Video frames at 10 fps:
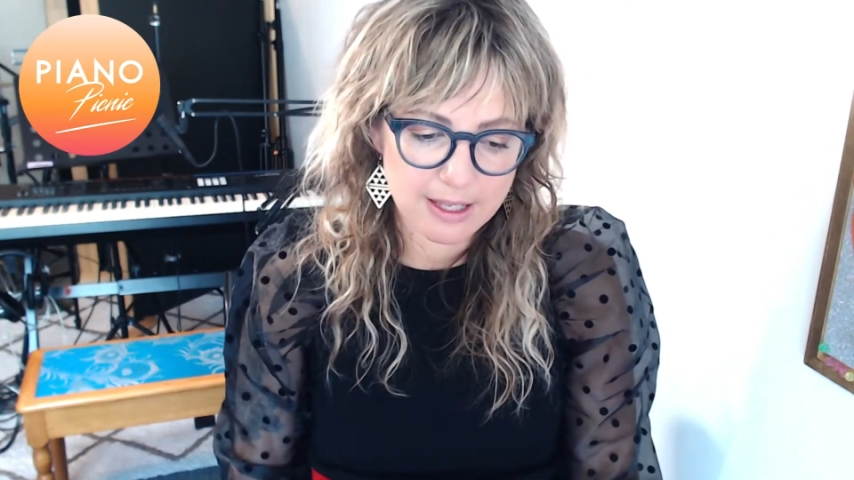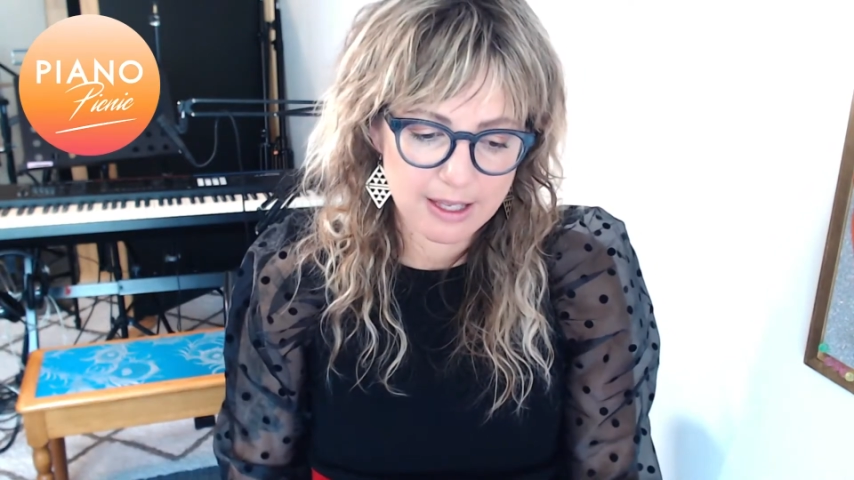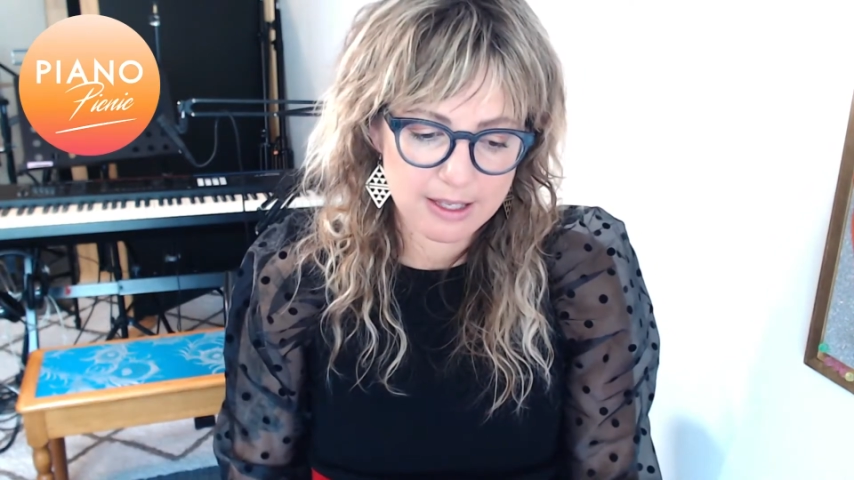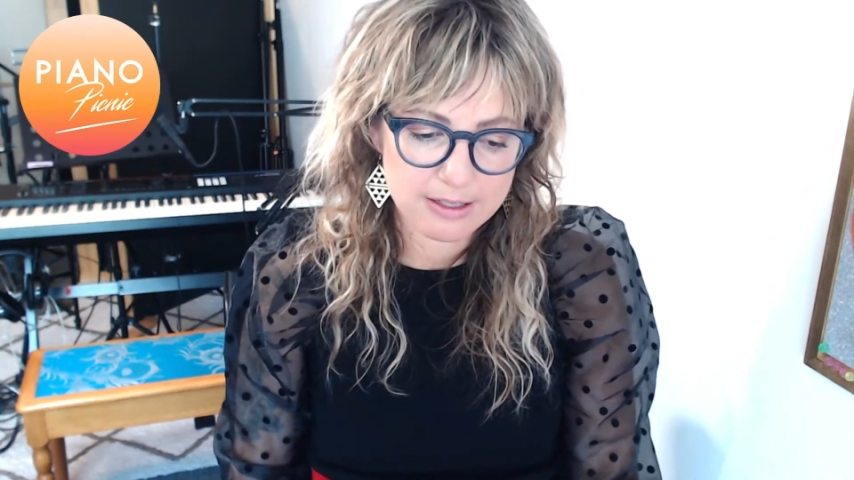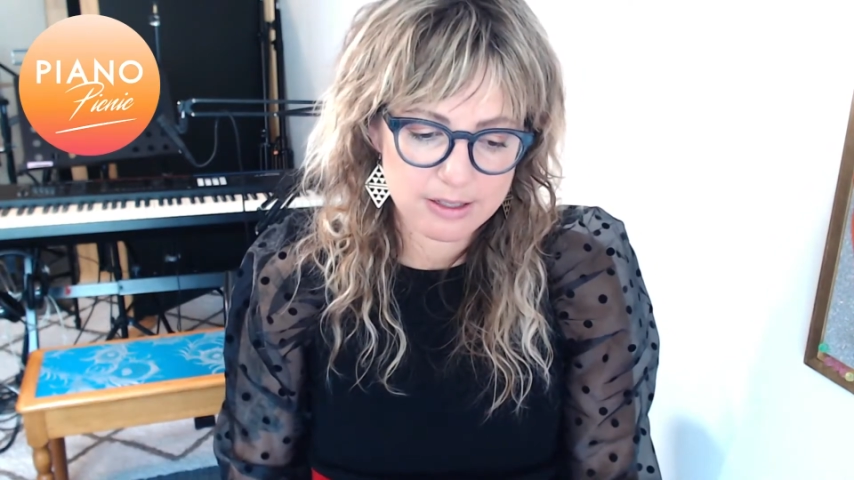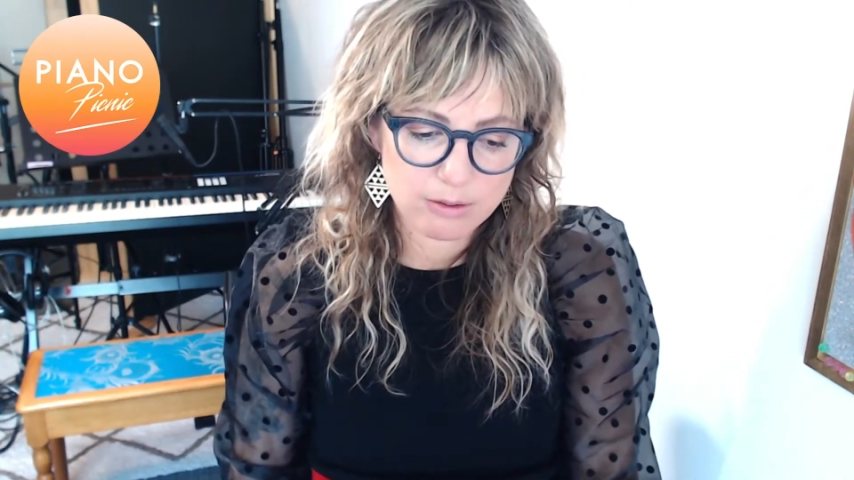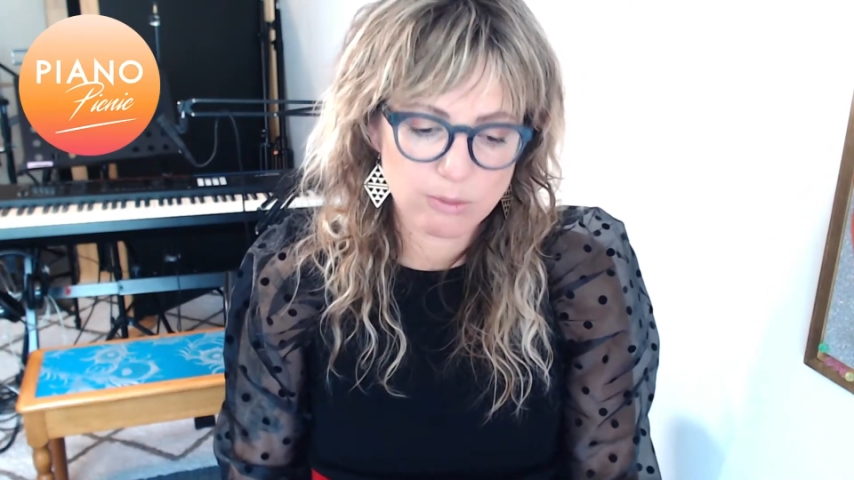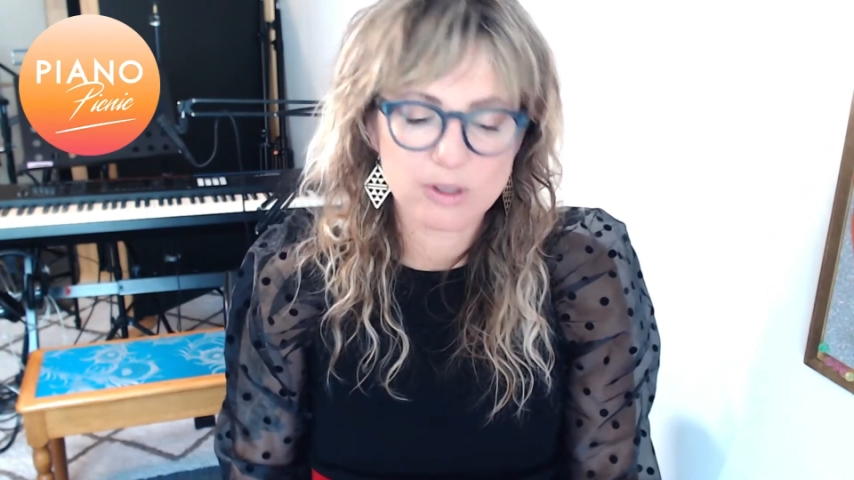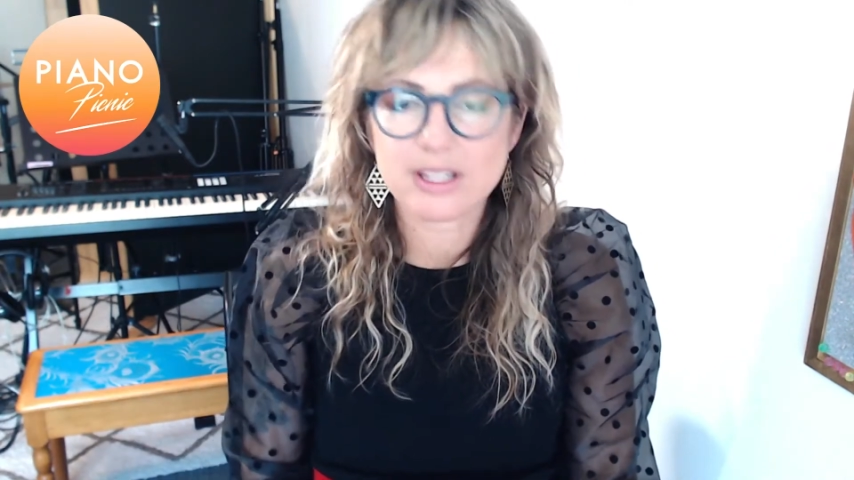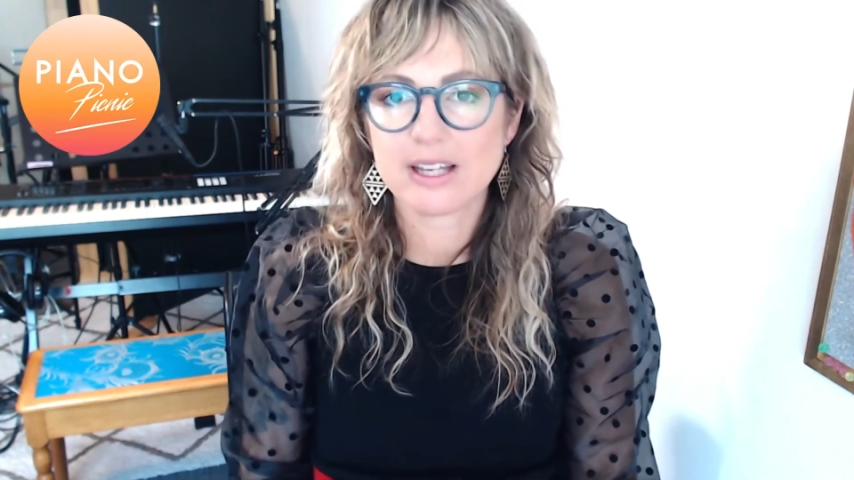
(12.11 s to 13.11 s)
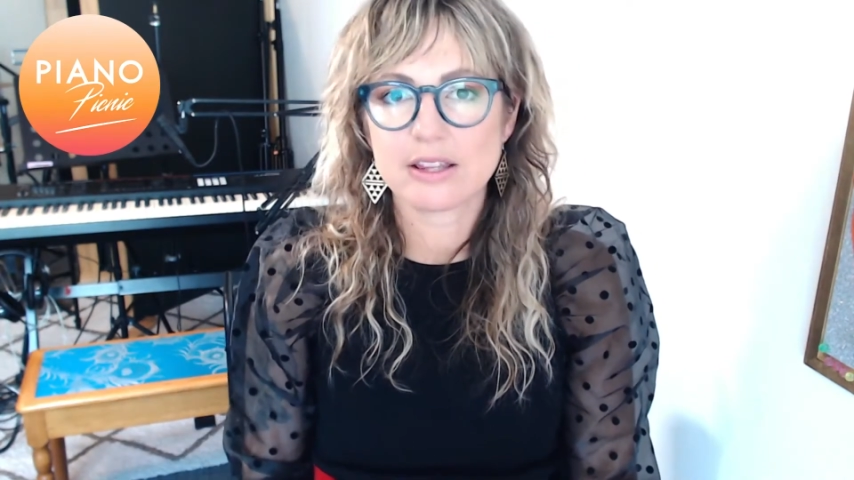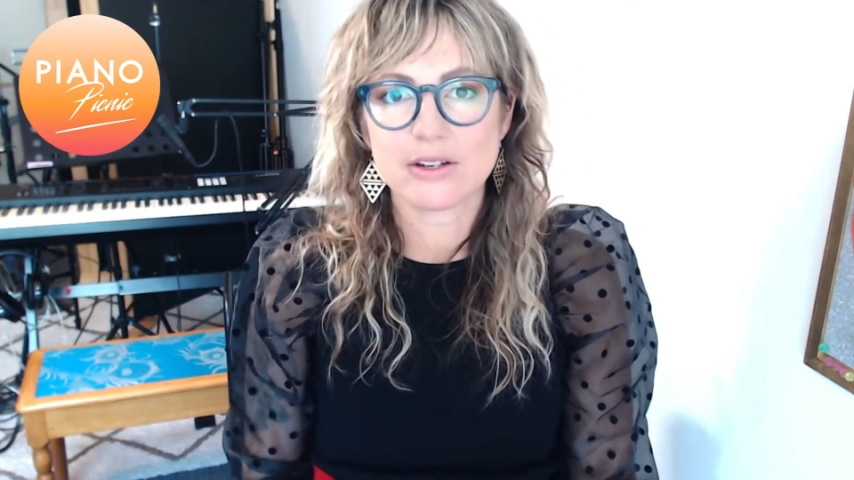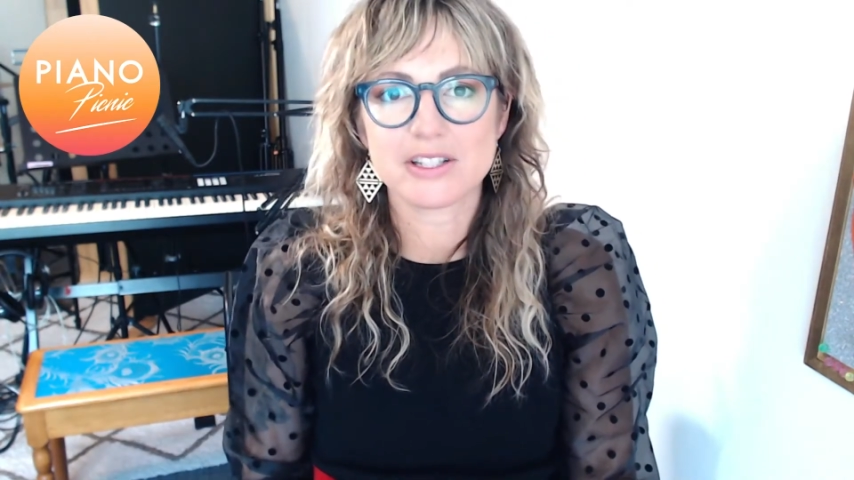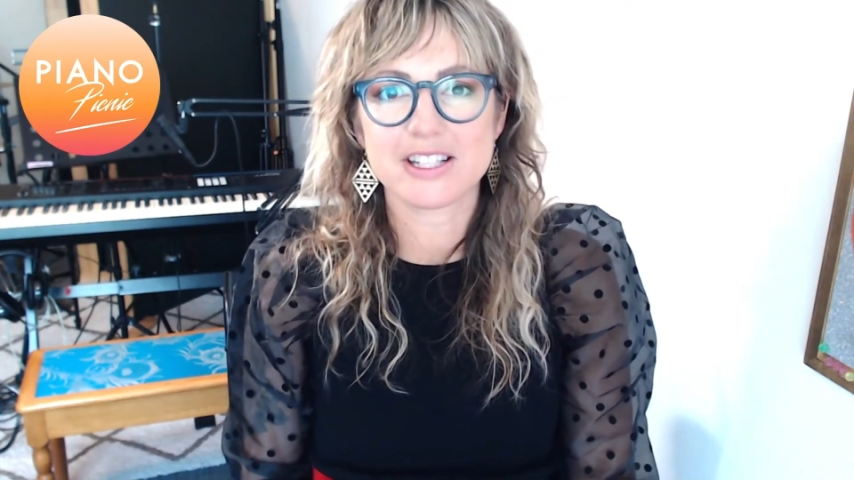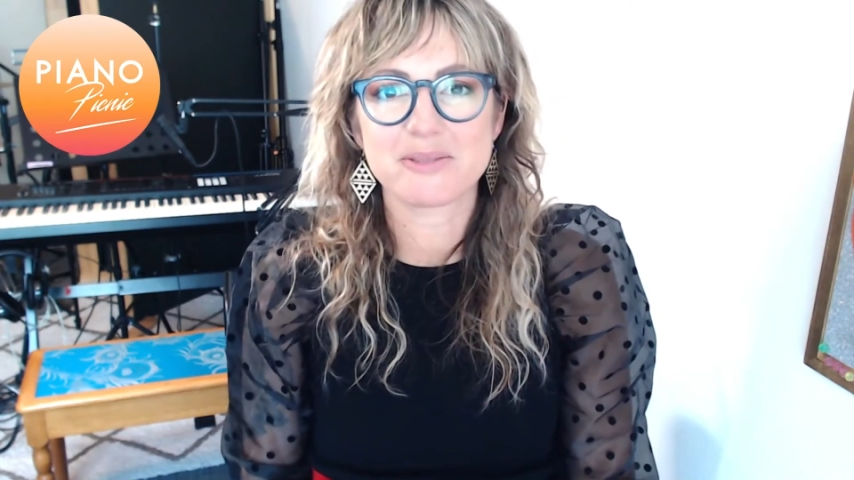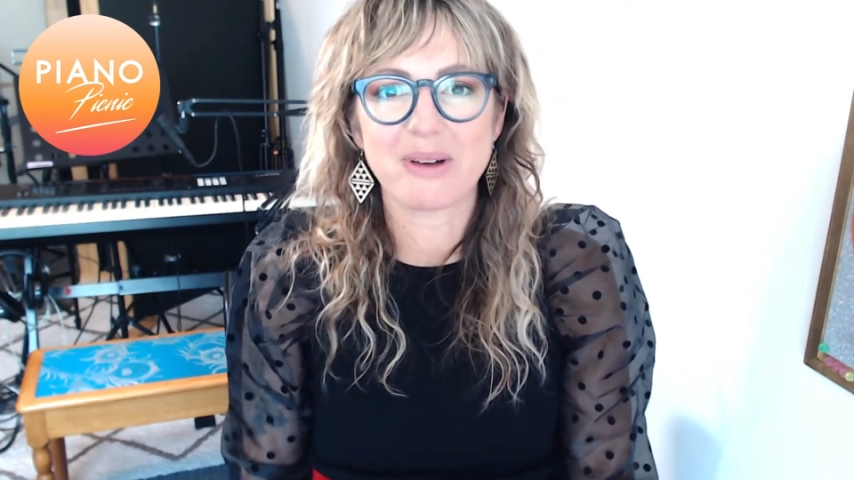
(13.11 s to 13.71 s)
and what the ethos is